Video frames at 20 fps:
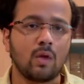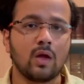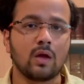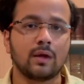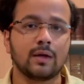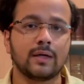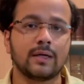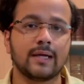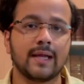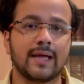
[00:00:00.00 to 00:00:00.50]

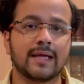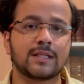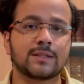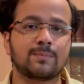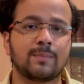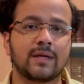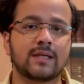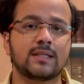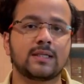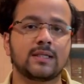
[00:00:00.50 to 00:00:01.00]
it
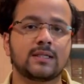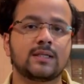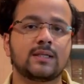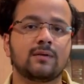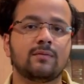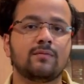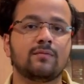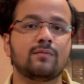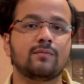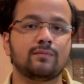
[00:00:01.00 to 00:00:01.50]
expresses
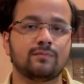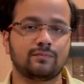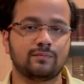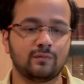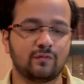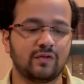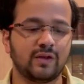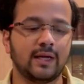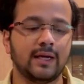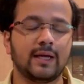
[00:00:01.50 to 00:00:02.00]
the
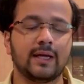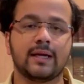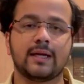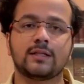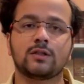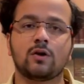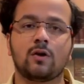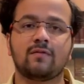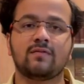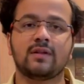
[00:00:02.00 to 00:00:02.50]
willingness
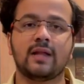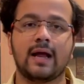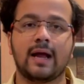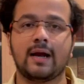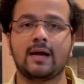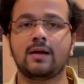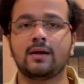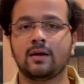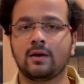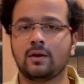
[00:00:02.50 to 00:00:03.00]
of
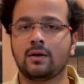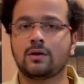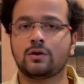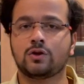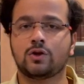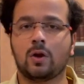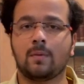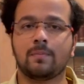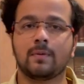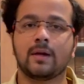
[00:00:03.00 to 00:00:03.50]
that
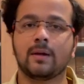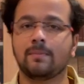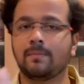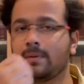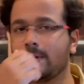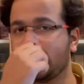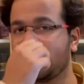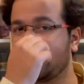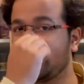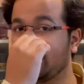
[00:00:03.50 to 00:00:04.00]

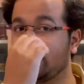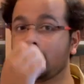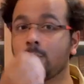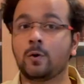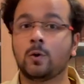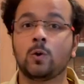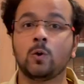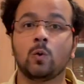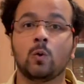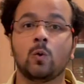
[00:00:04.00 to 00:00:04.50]
shopkeeper
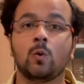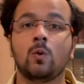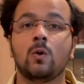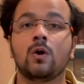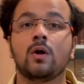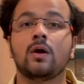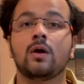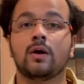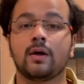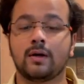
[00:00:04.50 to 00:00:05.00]
to
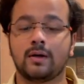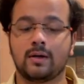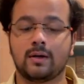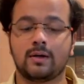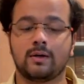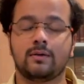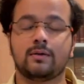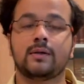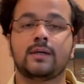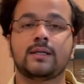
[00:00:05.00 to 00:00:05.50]

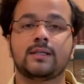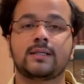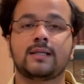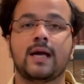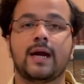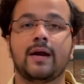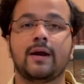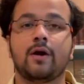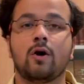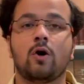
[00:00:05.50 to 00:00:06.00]

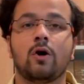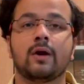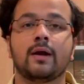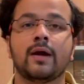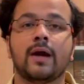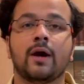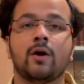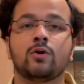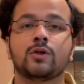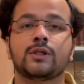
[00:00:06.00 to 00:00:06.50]
decide or
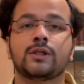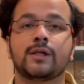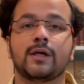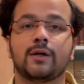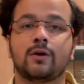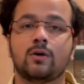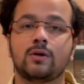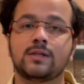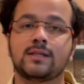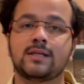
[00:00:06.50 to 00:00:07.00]
negotiate
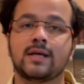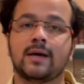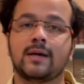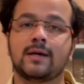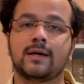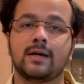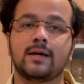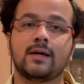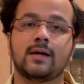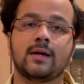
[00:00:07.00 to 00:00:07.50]
on
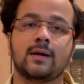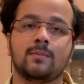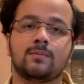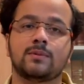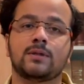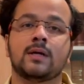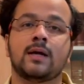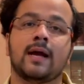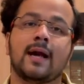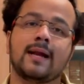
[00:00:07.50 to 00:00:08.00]
certain terms
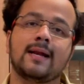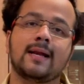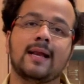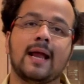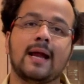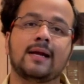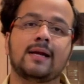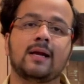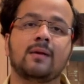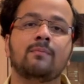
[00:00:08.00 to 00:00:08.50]
and
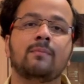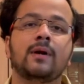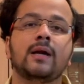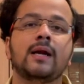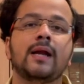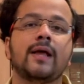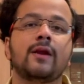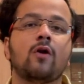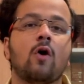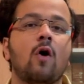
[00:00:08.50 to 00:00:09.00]
later build
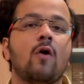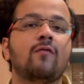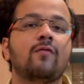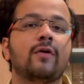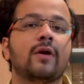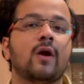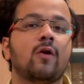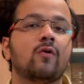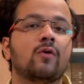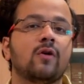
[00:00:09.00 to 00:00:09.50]
an offer
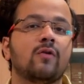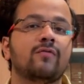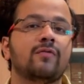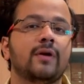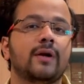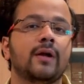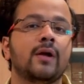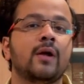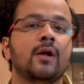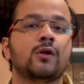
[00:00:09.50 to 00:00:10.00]
out of it.
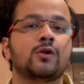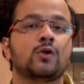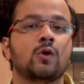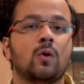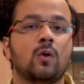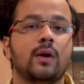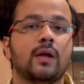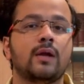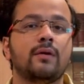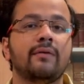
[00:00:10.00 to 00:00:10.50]

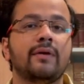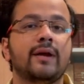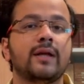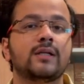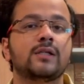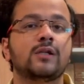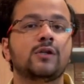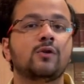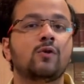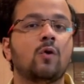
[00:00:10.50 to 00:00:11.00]
So
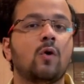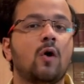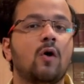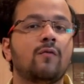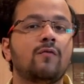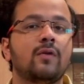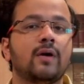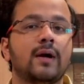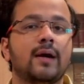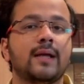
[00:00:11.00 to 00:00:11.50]
invitation to
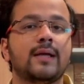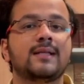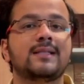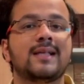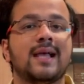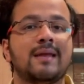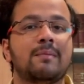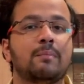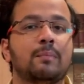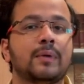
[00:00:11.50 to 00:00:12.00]
offer is
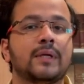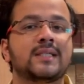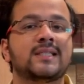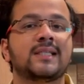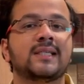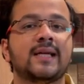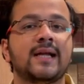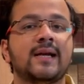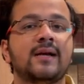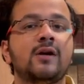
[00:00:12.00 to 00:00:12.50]
a
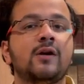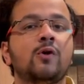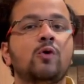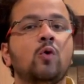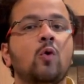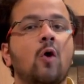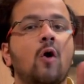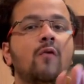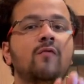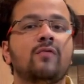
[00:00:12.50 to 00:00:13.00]
precedent
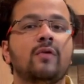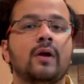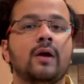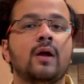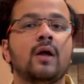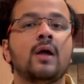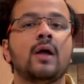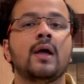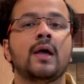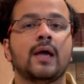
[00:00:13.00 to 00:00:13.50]
to offer.
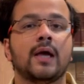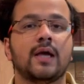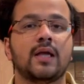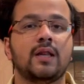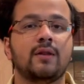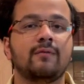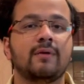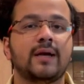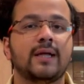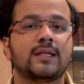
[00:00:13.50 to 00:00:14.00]

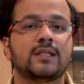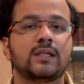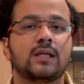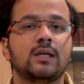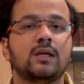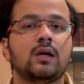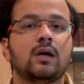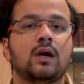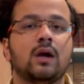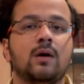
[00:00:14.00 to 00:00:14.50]

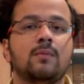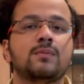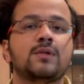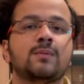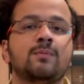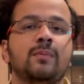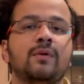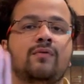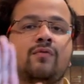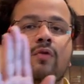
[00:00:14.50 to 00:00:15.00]
Invitation comes
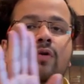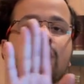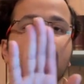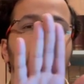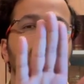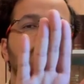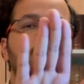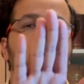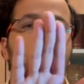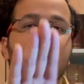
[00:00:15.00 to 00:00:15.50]
before the
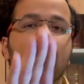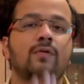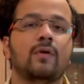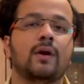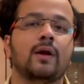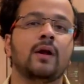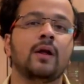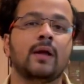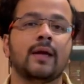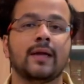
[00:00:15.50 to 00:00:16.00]

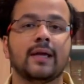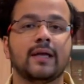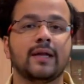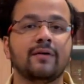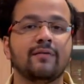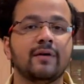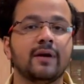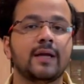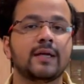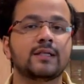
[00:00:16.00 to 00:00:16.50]
offer.
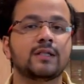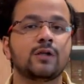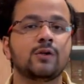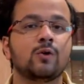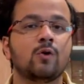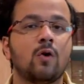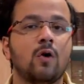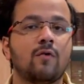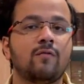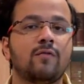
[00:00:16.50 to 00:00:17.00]
Invitation
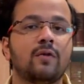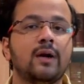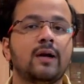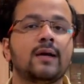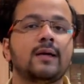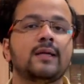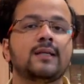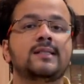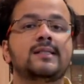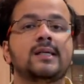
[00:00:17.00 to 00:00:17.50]
to offer
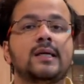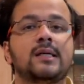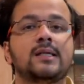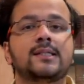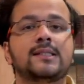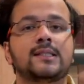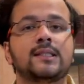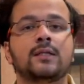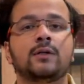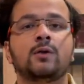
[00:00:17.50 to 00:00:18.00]

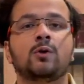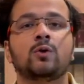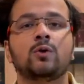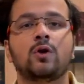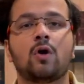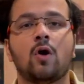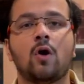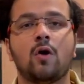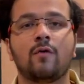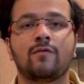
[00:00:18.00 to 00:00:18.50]
results into the
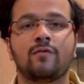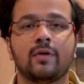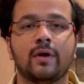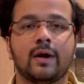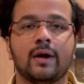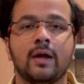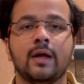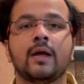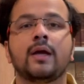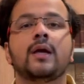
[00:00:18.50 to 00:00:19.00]

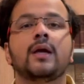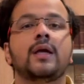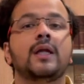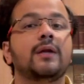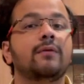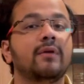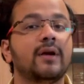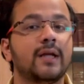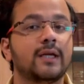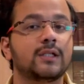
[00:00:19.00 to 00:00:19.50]
offer.
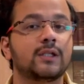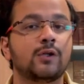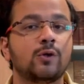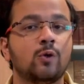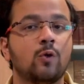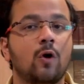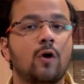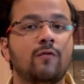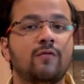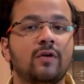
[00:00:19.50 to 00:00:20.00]
Invitation to
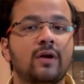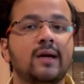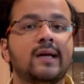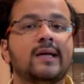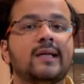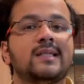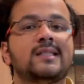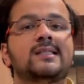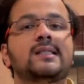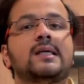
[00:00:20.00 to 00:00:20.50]
offer
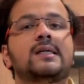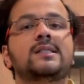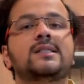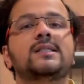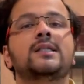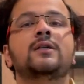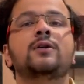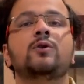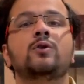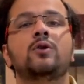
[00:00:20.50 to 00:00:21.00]
results
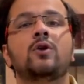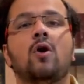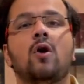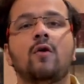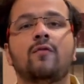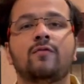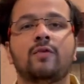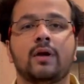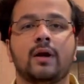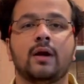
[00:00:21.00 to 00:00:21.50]
into the
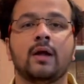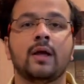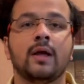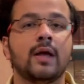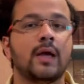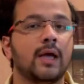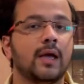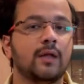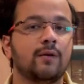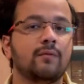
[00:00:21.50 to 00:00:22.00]
offer.
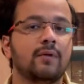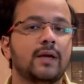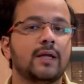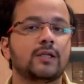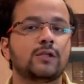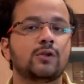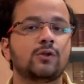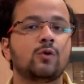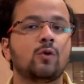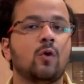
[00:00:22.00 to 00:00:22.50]

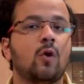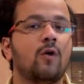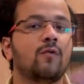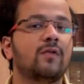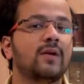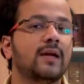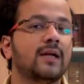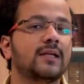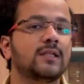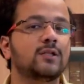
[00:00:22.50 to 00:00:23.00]
Invitation to
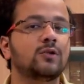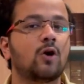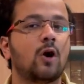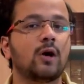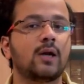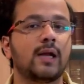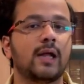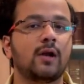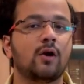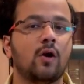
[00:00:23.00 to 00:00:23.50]
offer is
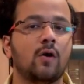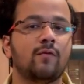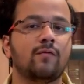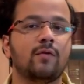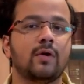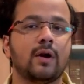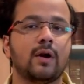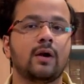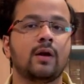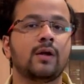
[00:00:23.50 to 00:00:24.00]
not an
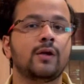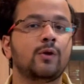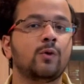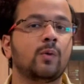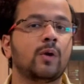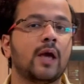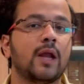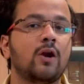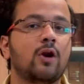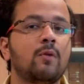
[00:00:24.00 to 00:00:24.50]
offer. You
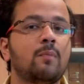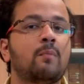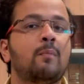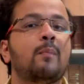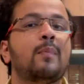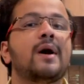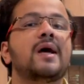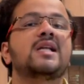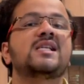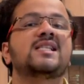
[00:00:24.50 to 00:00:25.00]
cannot
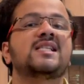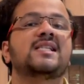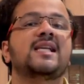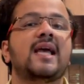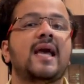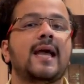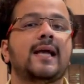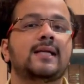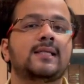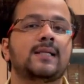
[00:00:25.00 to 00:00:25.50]
per se
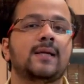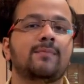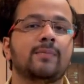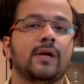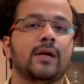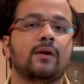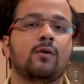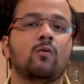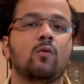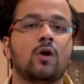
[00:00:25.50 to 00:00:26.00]
accept
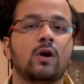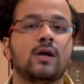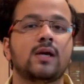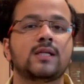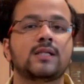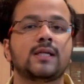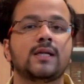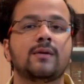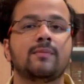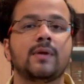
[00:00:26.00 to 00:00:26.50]
it. What does
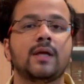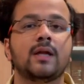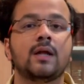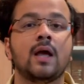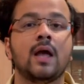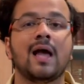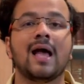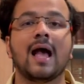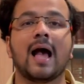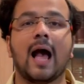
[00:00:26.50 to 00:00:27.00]
it mean?
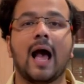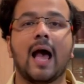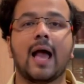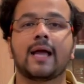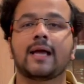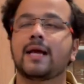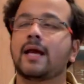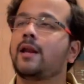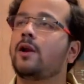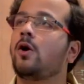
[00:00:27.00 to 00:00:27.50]
I
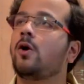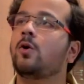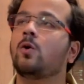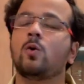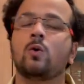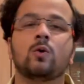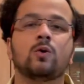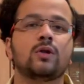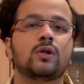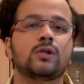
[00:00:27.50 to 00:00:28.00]
cannot
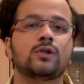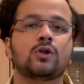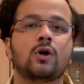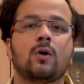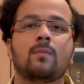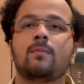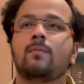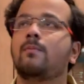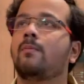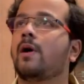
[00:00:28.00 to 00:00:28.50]
go to the
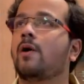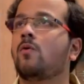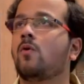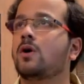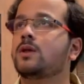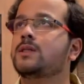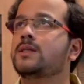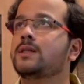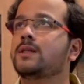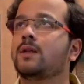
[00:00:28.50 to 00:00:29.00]
shop by
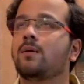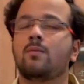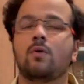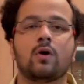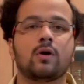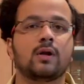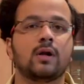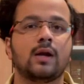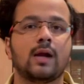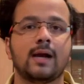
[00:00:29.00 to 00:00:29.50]
watching the
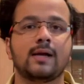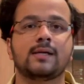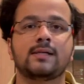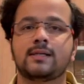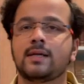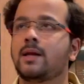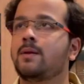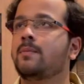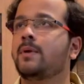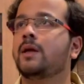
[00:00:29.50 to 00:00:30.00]
bottle and
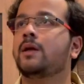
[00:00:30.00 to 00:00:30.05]
tell